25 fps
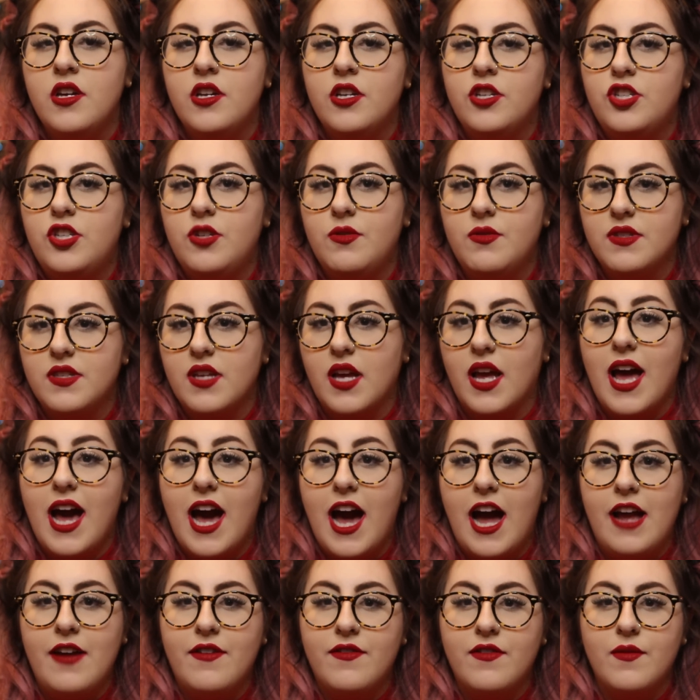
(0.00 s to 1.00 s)
she was like
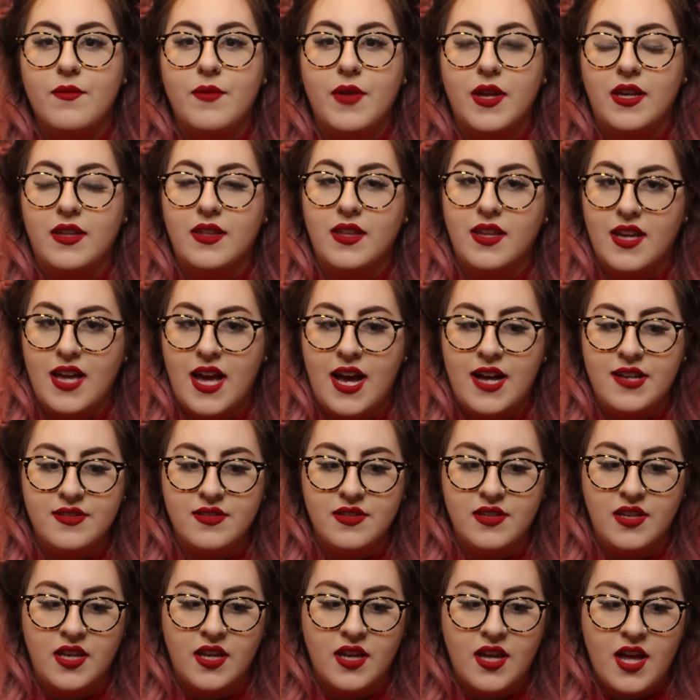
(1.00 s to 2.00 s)
high from like the
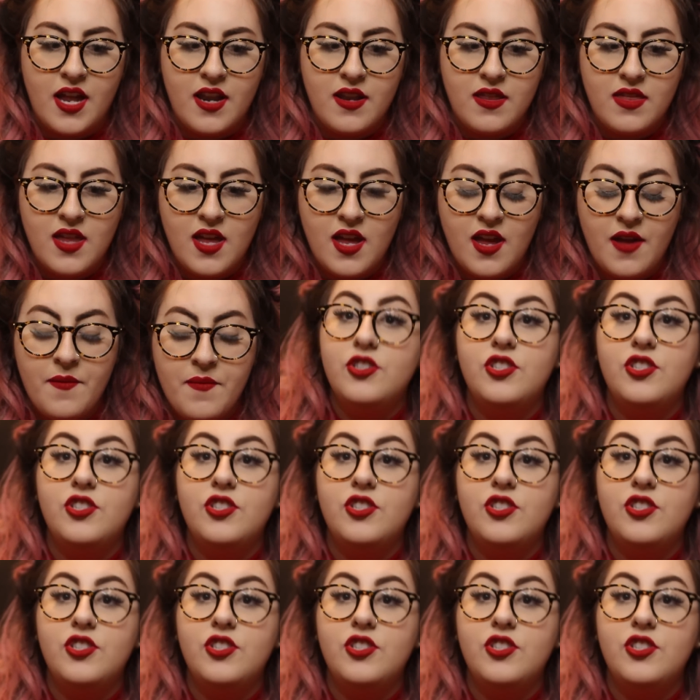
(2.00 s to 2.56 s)
gasoline kind of thing.